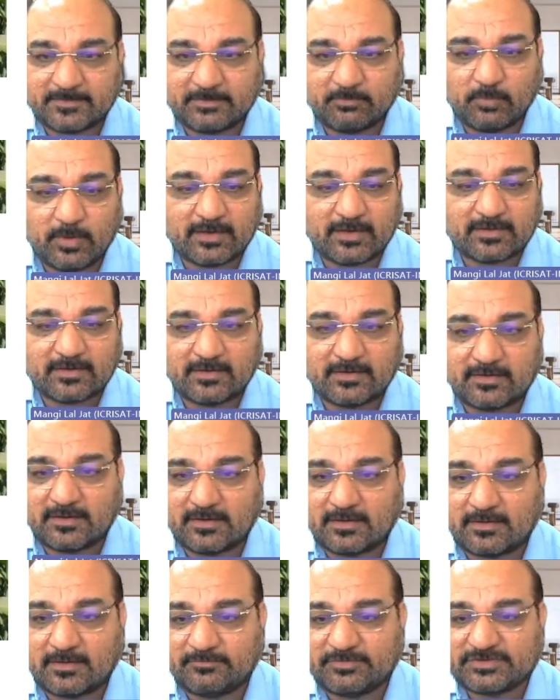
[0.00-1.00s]
the work
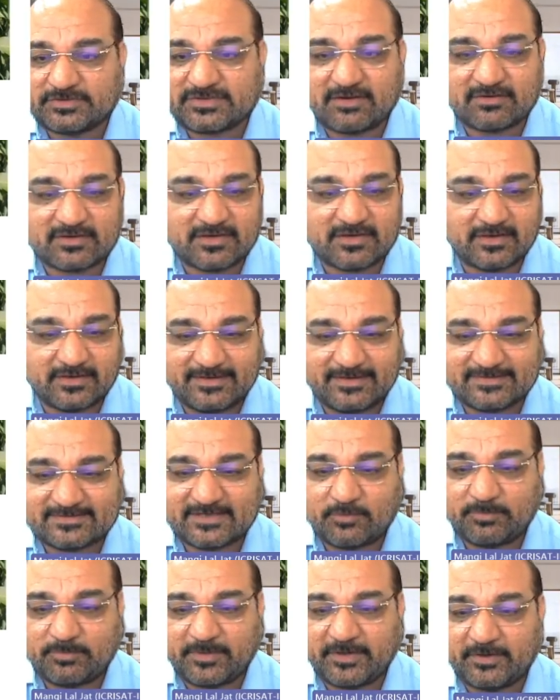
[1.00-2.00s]
which our colleagues
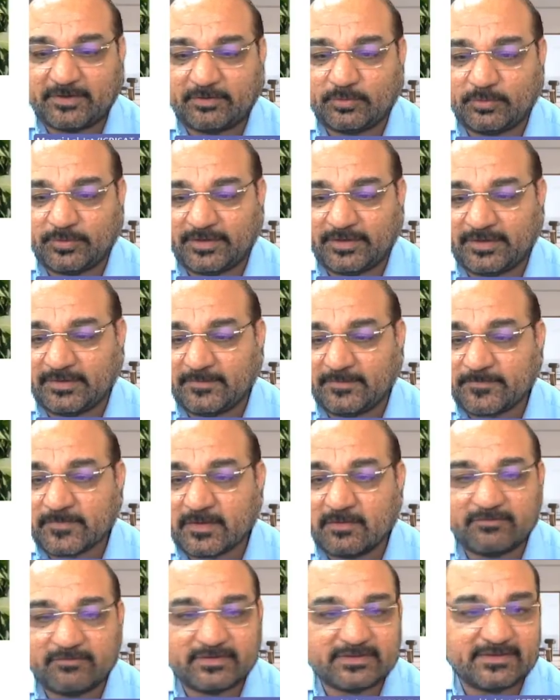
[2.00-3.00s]
have been doing
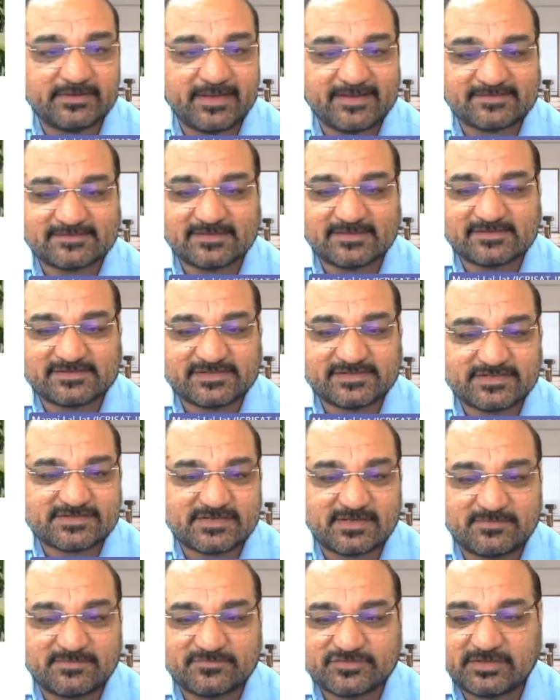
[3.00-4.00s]
with the national
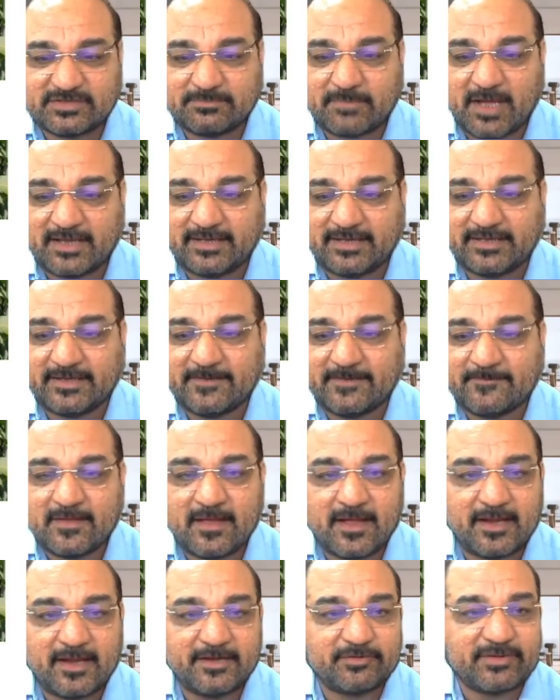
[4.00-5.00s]
systems in Mali.
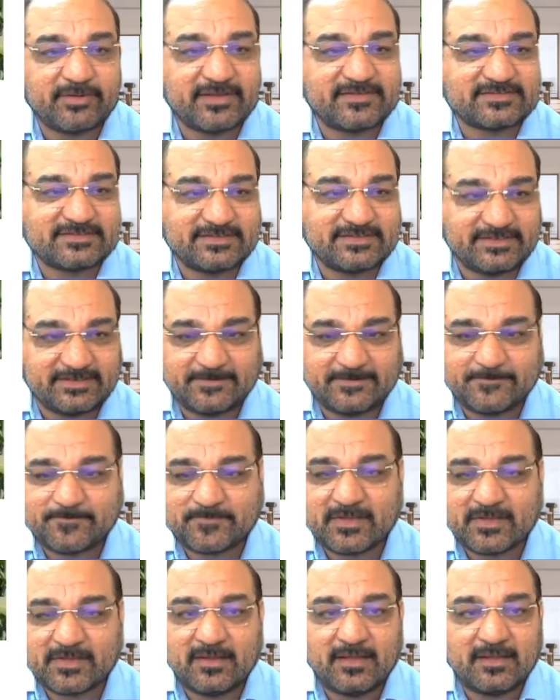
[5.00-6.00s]
And you can
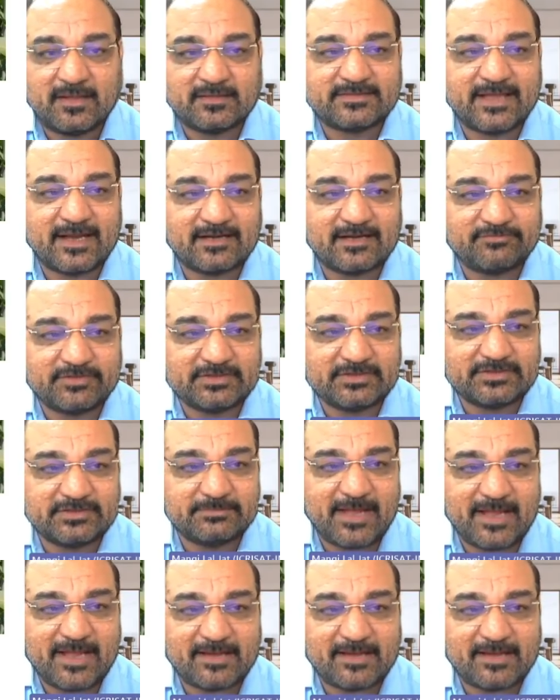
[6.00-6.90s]
see that with the